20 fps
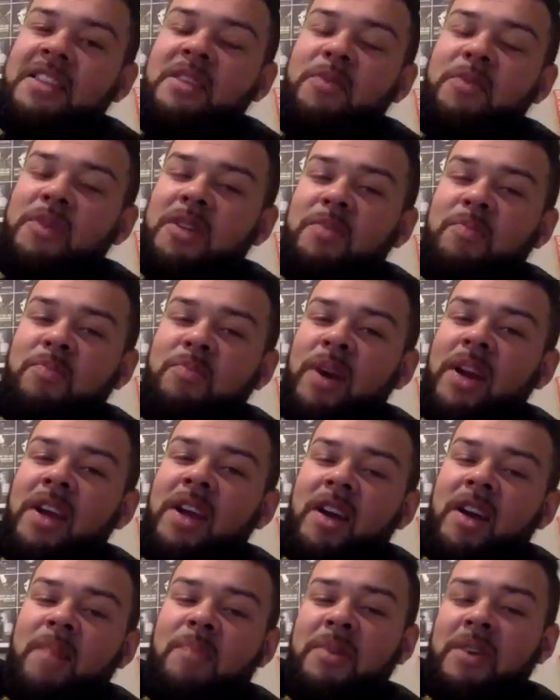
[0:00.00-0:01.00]
think we could
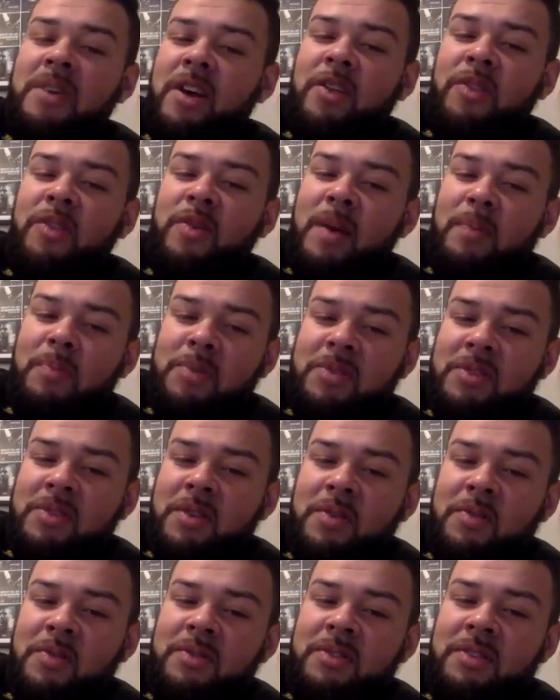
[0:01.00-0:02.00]
break up into other
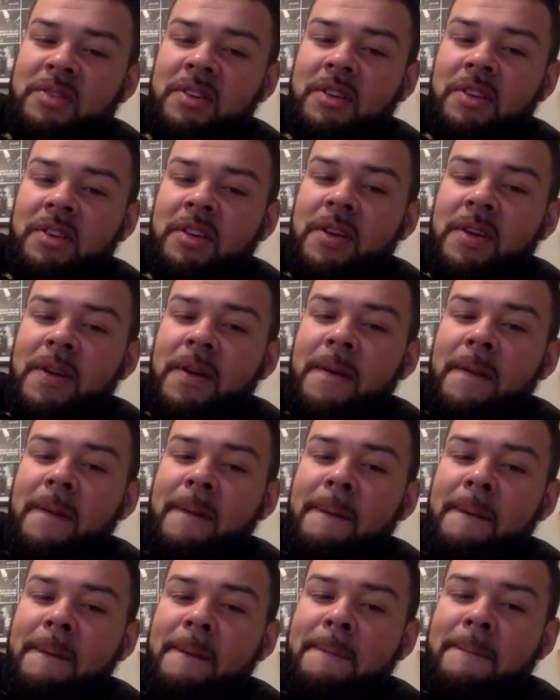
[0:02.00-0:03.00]
episodes.
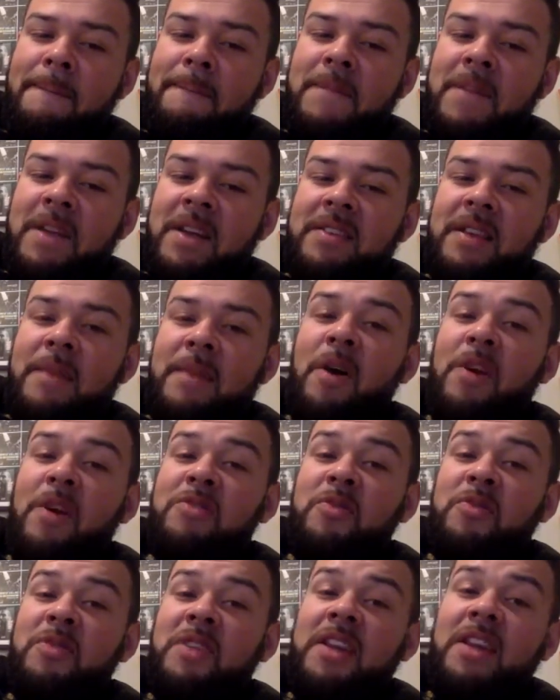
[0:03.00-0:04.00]
Because I'm
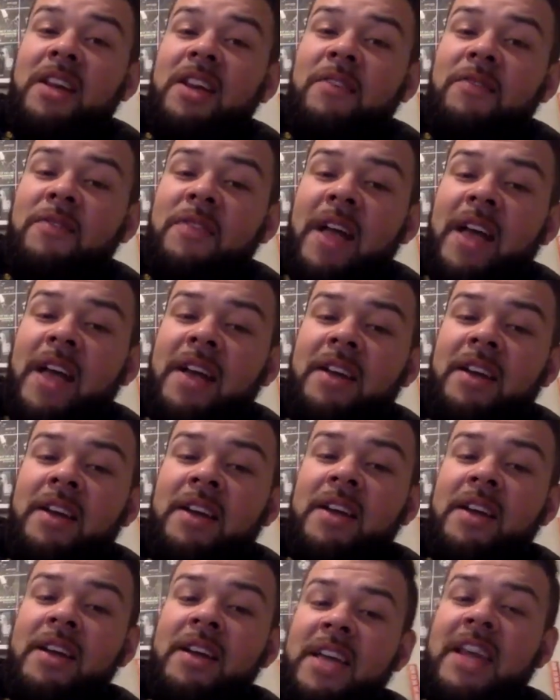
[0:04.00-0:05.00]
also thinking of like
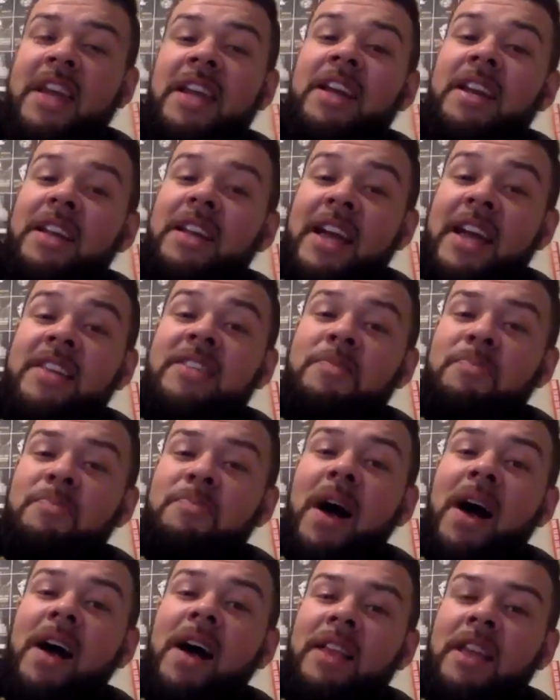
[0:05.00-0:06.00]
getting a guest
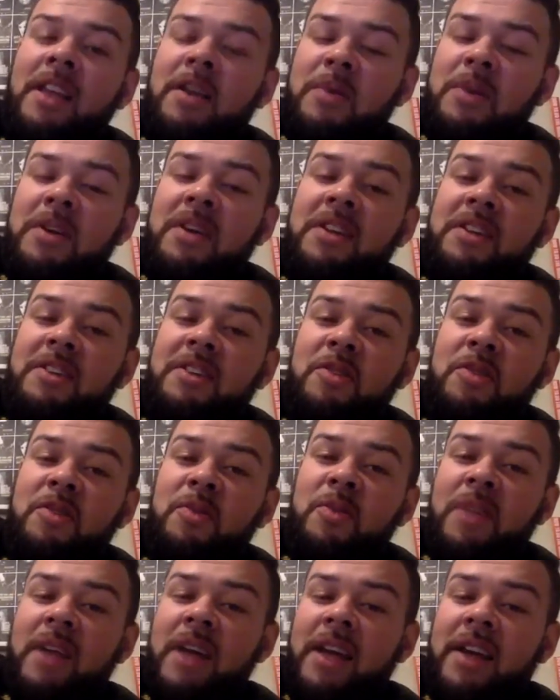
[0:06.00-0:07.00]
spot, like we can
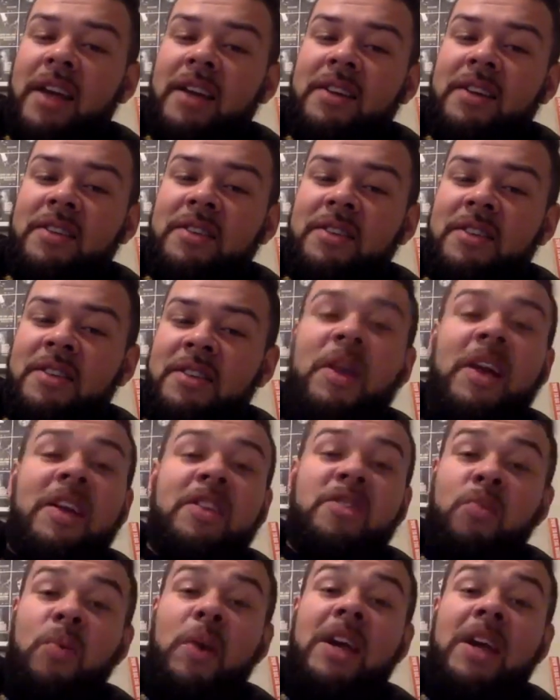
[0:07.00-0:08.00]
do
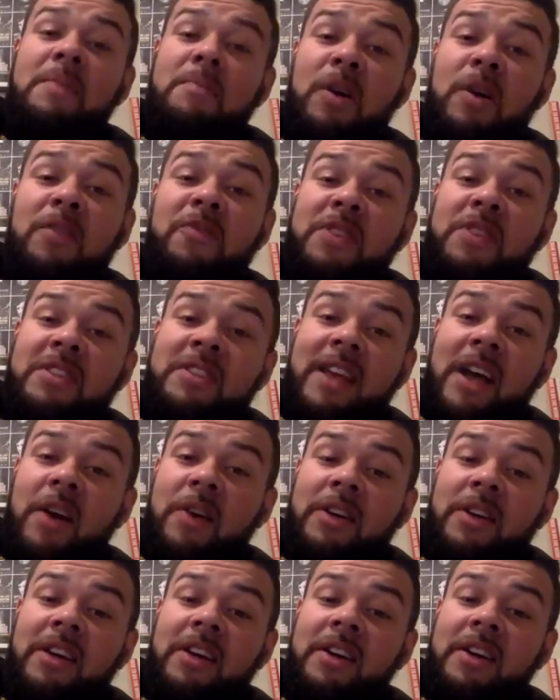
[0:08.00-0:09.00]
like Dwayne Murphy's
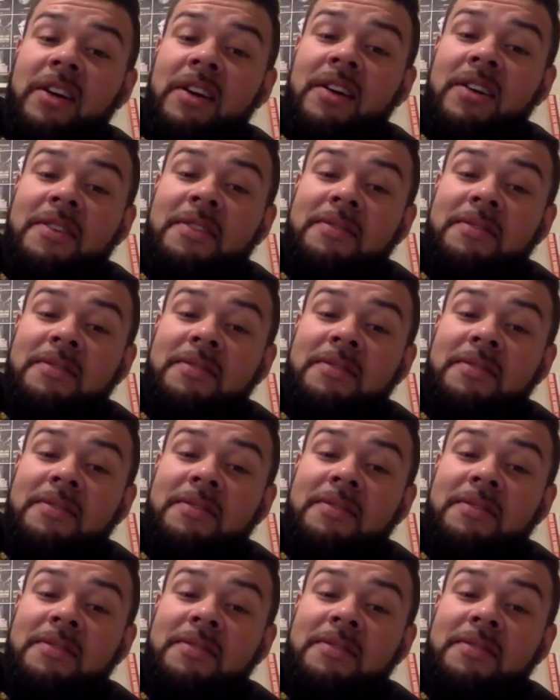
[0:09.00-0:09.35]
out here.